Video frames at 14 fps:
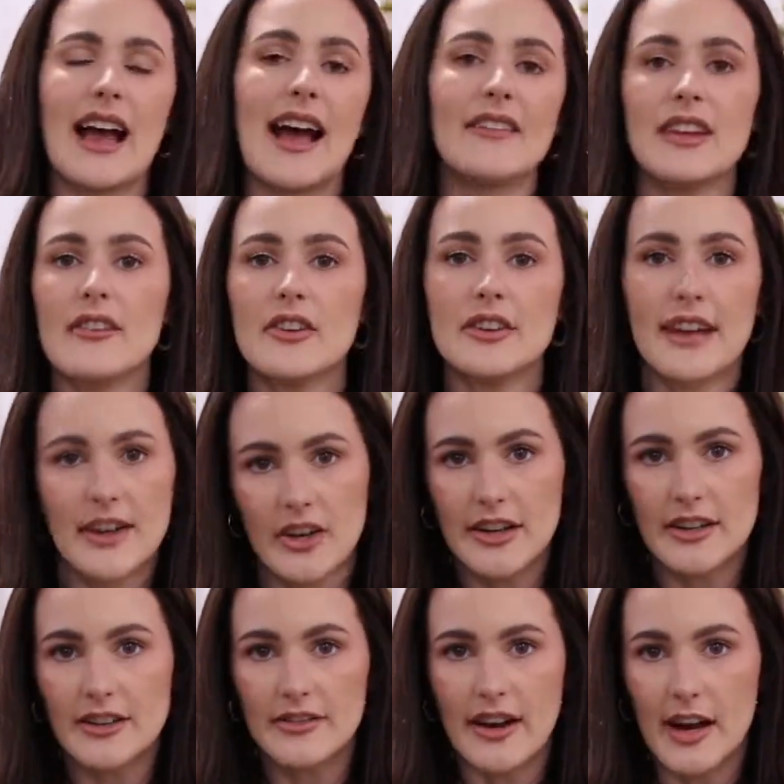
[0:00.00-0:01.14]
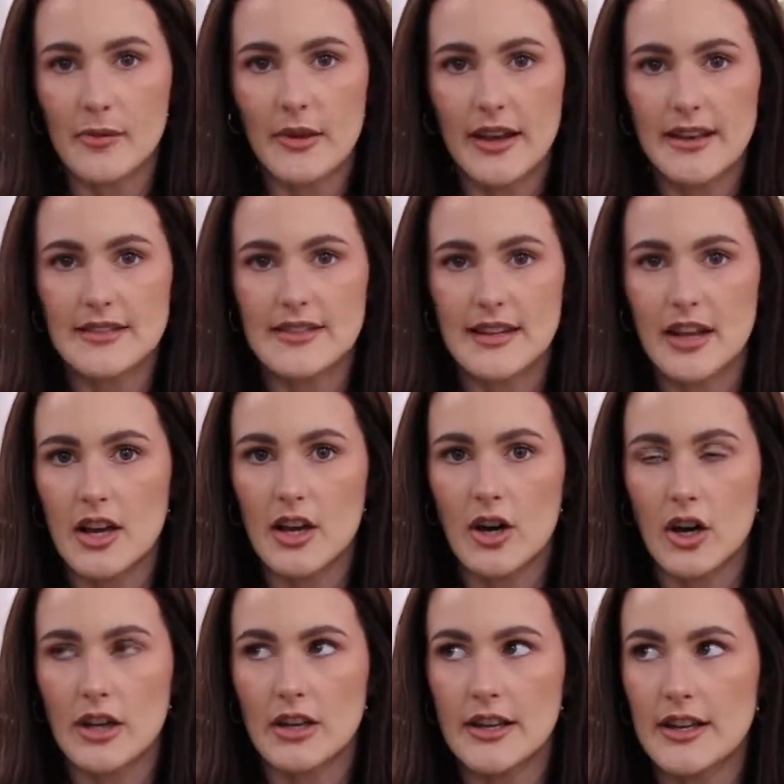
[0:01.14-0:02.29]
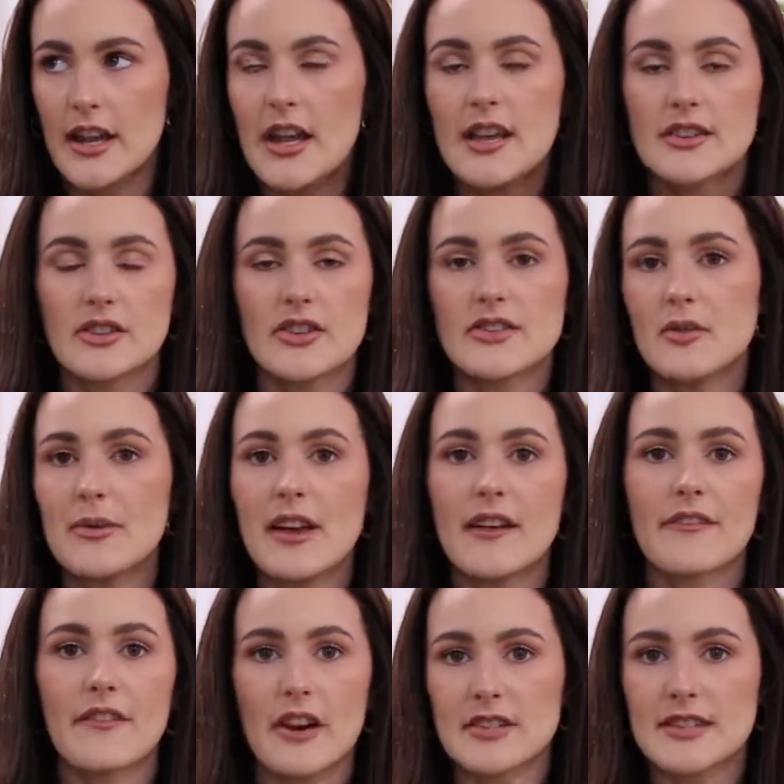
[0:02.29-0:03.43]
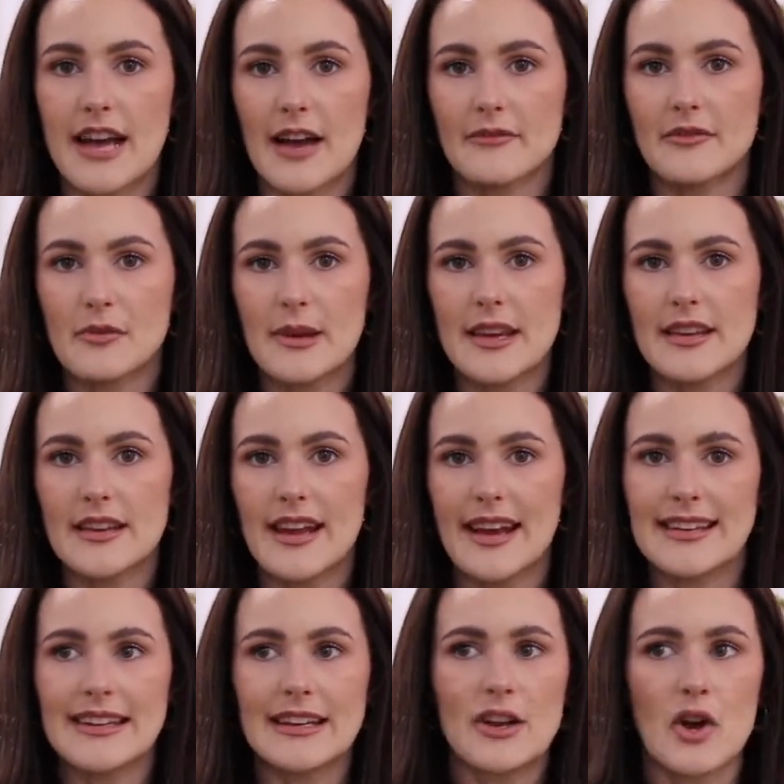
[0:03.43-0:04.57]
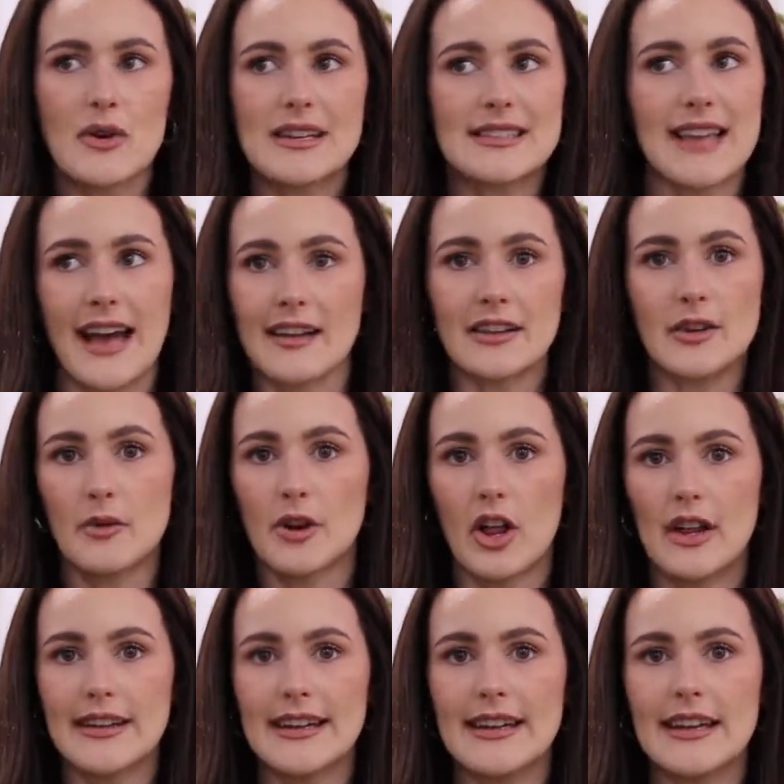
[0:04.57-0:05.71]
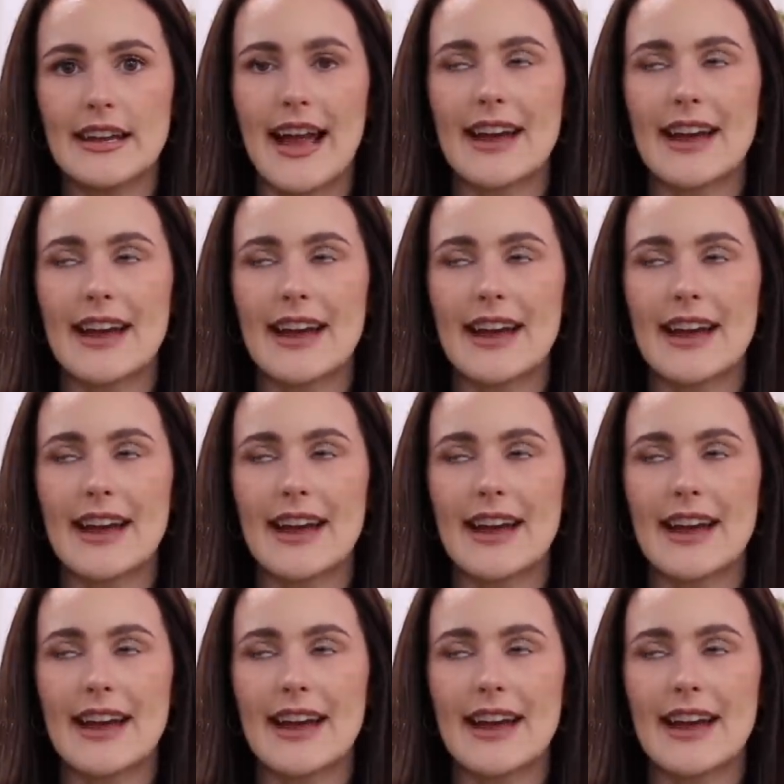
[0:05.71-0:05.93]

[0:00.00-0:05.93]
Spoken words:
I've never decorated a fireplace and hung garland, so this will be a first time for me, and I didn't know exactly what all I needed.